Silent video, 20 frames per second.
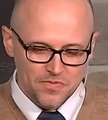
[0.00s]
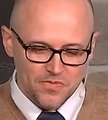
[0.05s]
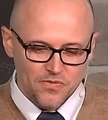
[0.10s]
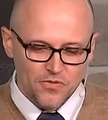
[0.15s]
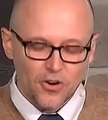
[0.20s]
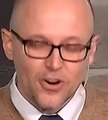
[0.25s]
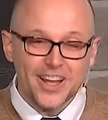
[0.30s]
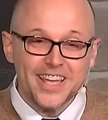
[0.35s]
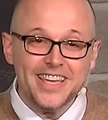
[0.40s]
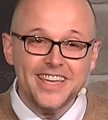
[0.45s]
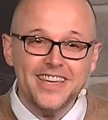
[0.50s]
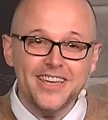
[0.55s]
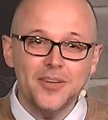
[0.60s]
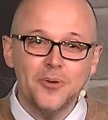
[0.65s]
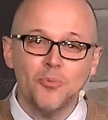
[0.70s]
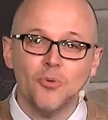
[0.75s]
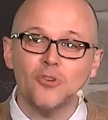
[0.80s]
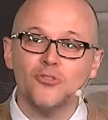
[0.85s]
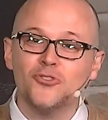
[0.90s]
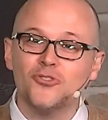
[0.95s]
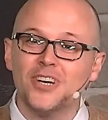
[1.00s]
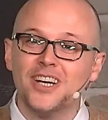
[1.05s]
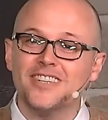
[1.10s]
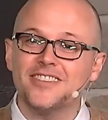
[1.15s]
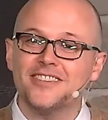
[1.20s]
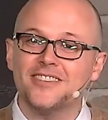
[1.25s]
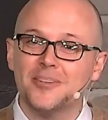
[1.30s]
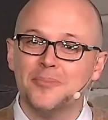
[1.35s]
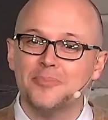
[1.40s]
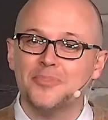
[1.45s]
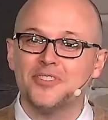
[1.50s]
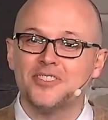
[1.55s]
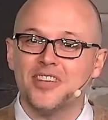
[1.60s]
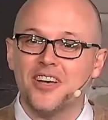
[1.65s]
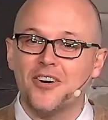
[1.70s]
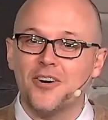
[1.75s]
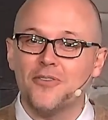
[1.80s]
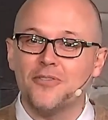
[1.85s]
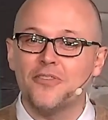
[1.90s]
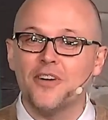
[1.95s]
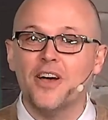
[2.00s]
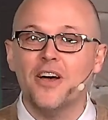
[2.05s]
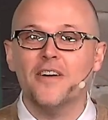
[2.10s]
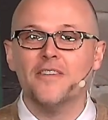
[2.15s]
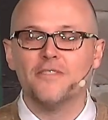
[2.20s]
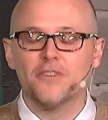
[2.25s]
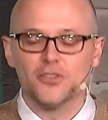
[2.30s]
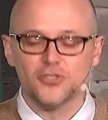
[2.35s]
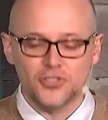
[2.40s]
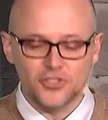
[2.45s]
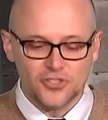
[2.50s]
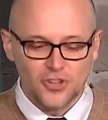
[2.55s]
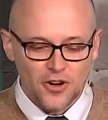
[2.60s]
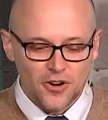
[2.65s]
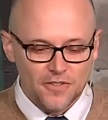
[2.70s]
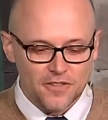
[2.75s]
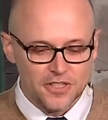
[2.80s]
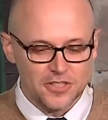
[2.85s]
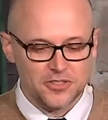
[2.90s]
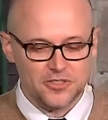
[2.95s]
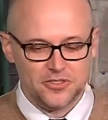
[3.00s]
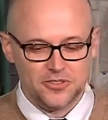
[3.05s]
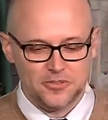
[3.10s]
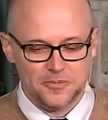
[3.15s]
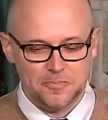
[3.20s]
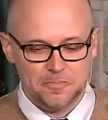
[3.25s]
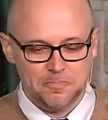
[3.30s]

for he will dress himself for service,